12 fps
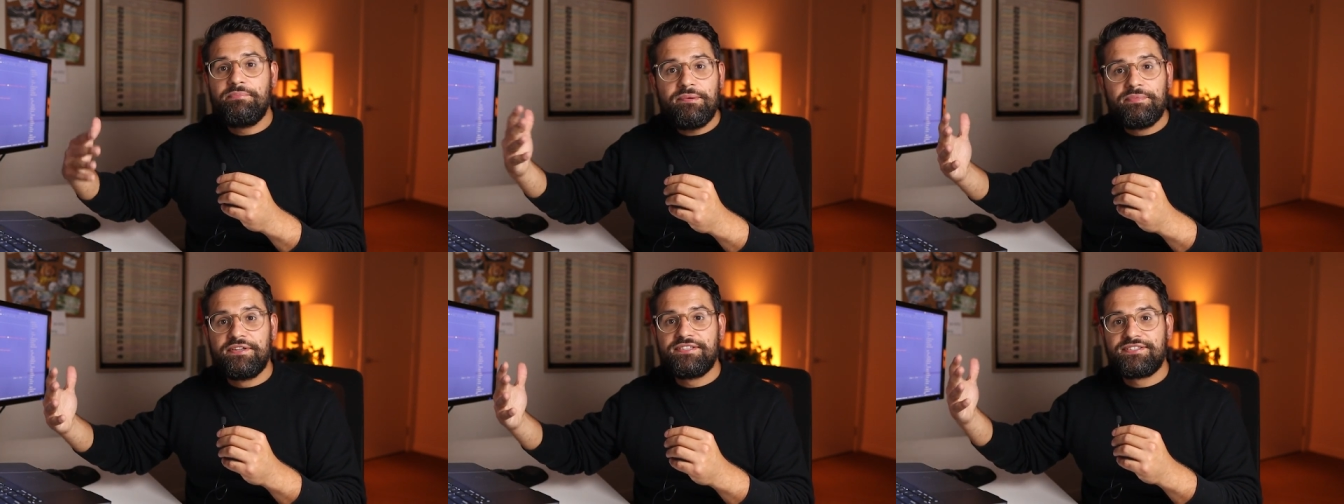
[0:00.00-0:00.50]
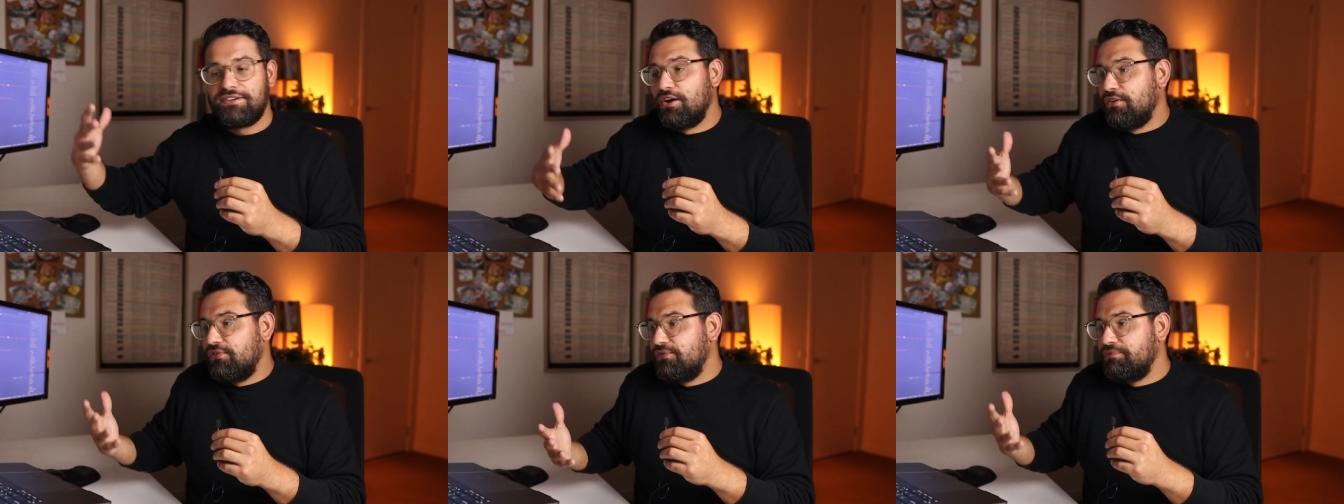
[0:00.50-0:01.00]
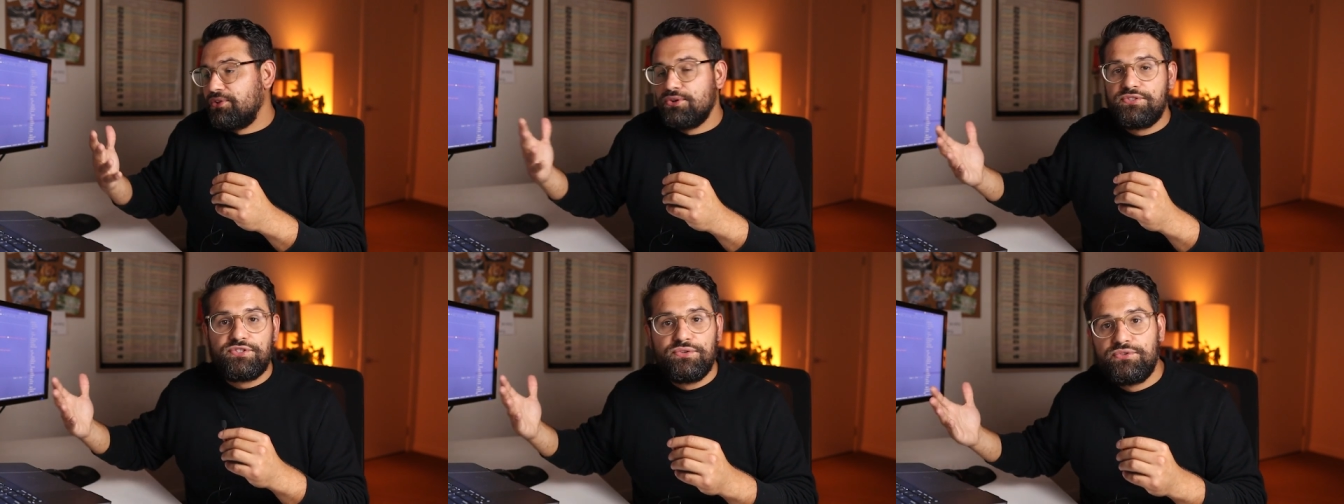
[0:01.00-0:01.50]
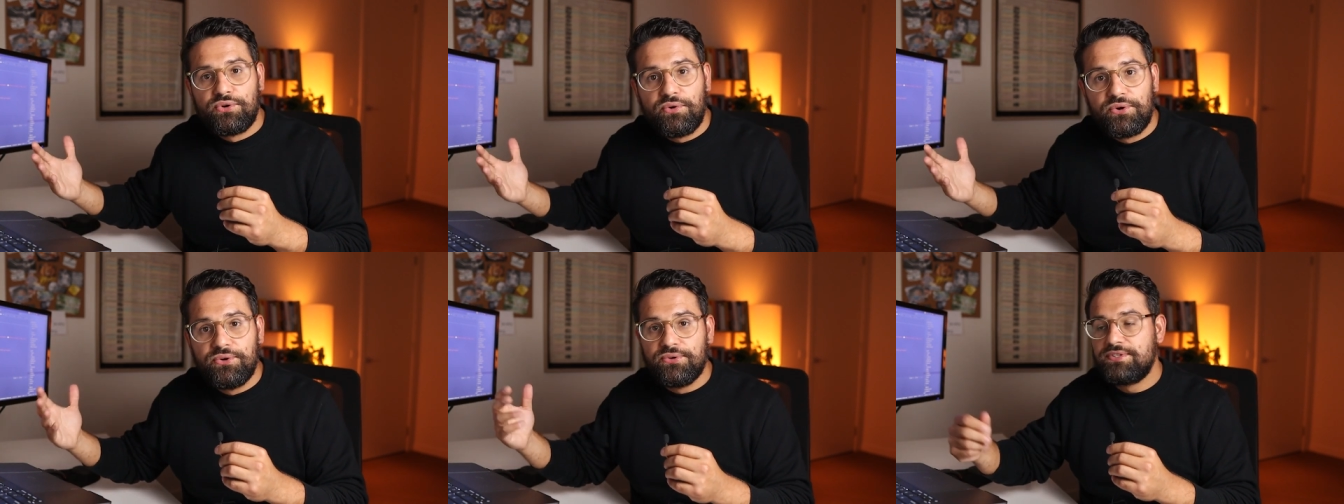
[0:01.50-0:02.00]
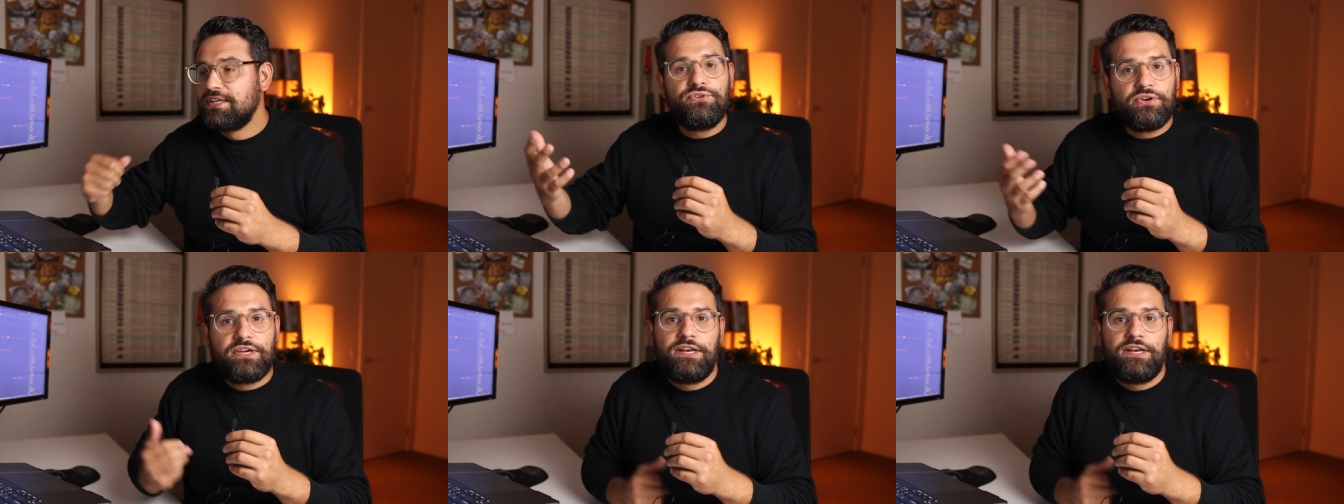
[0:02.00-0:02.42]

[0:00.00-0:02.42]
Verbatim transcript: commitments off those tutorials to your